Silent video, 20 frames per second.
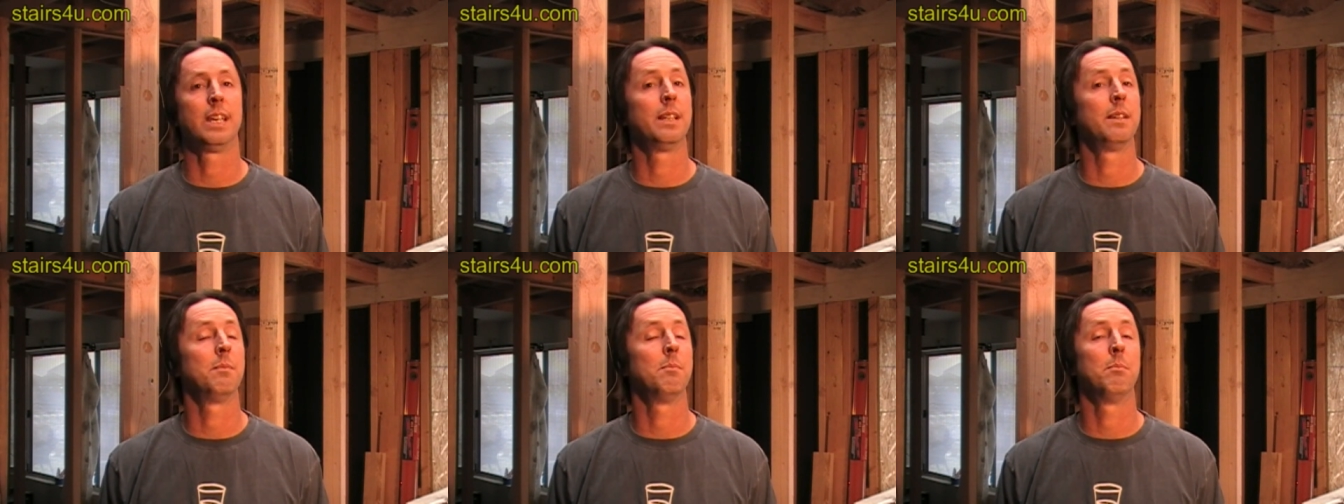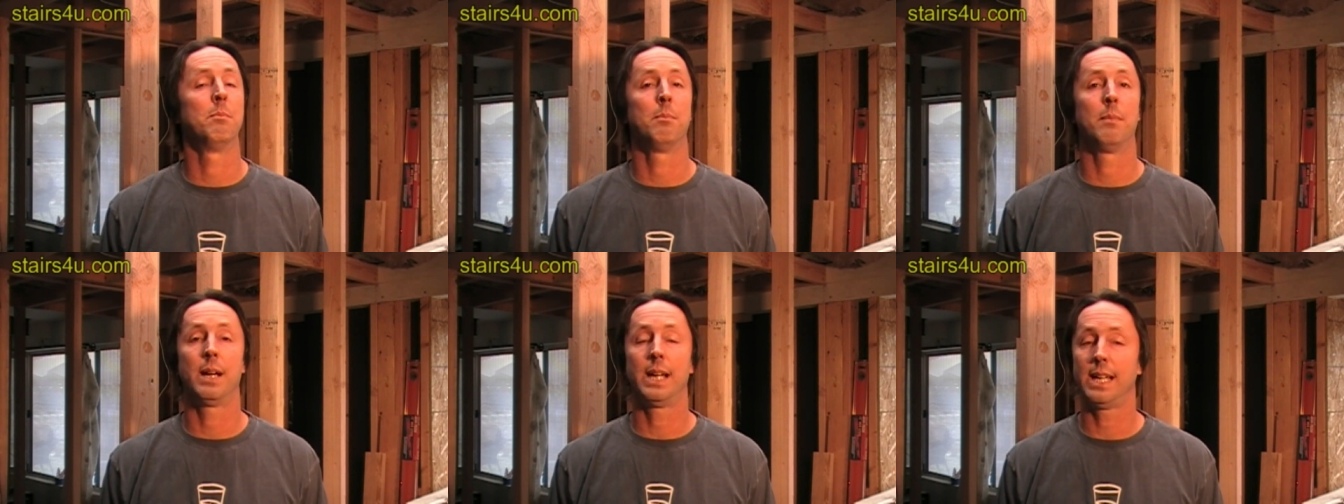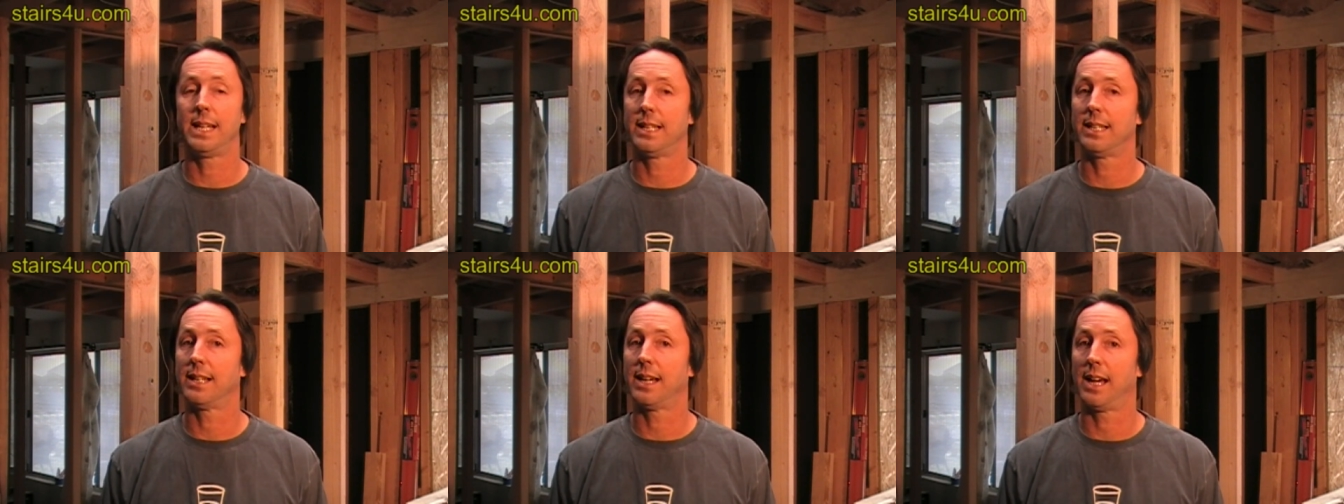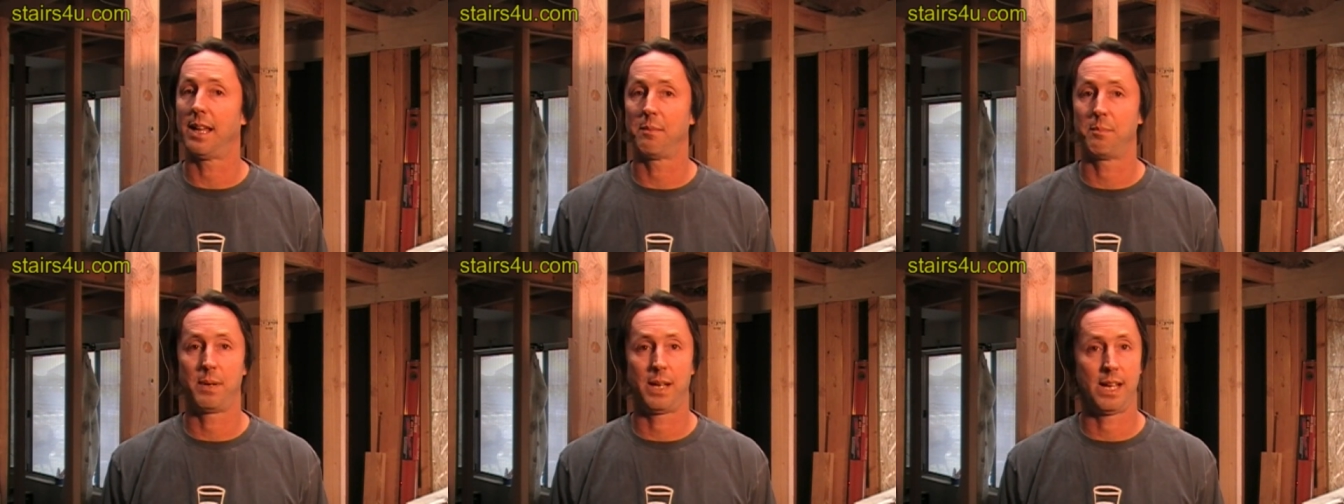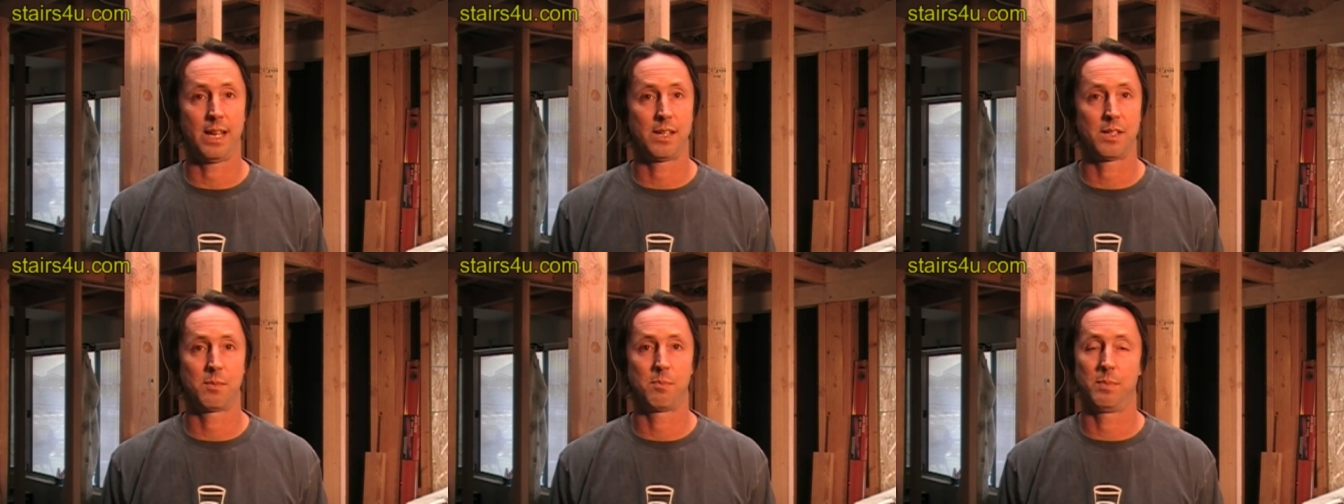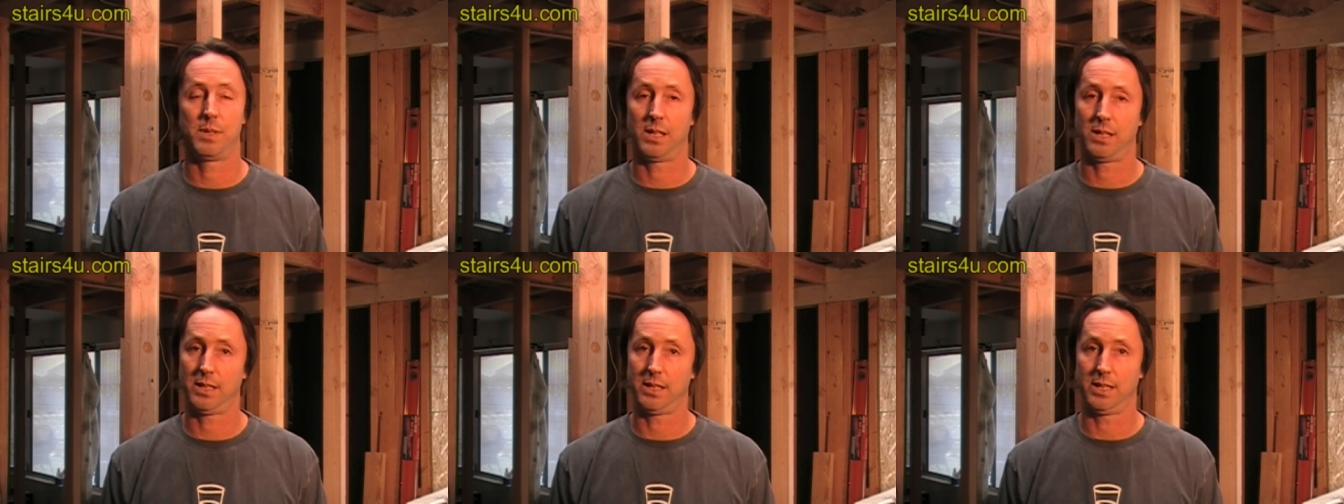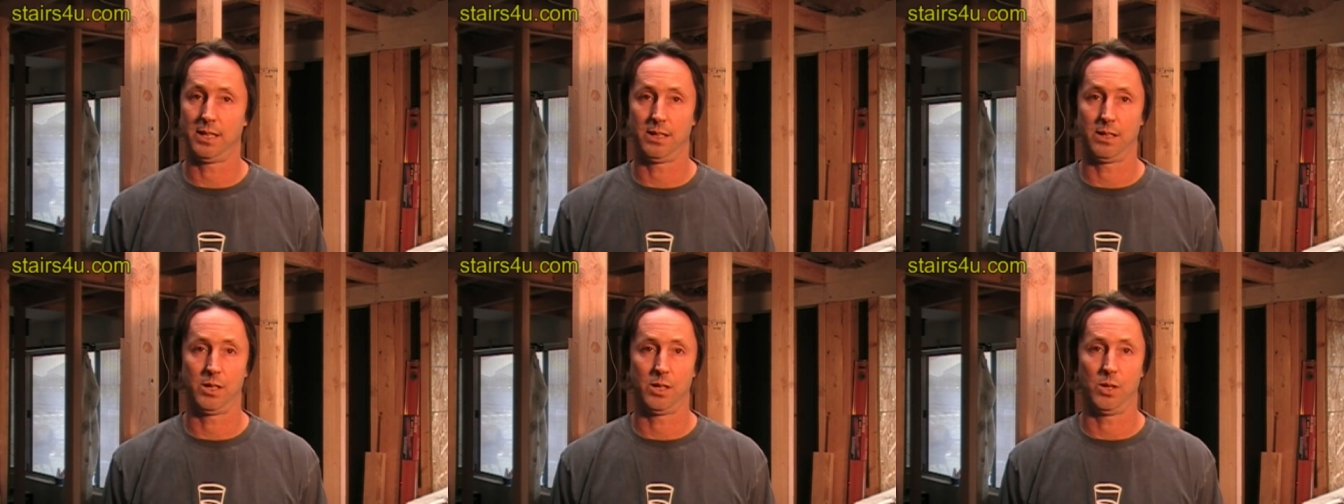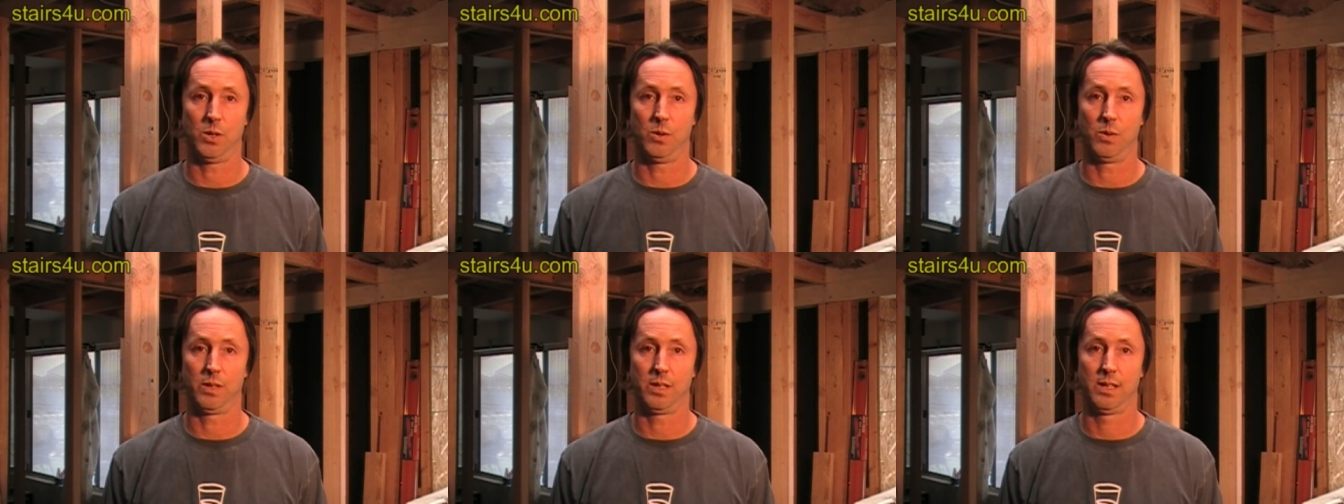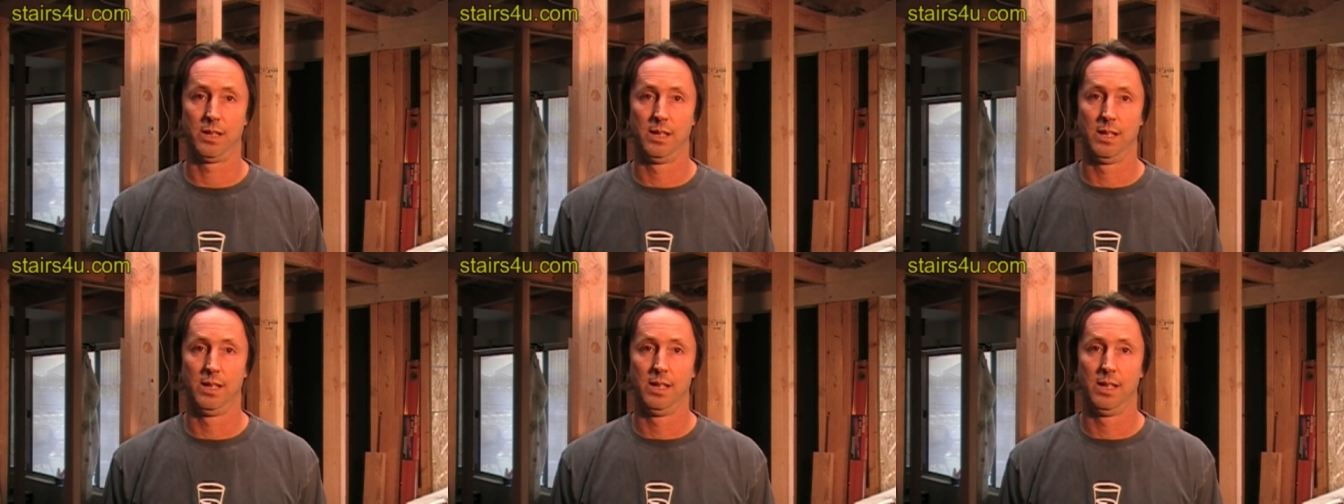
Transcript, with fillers: it might not pass building code.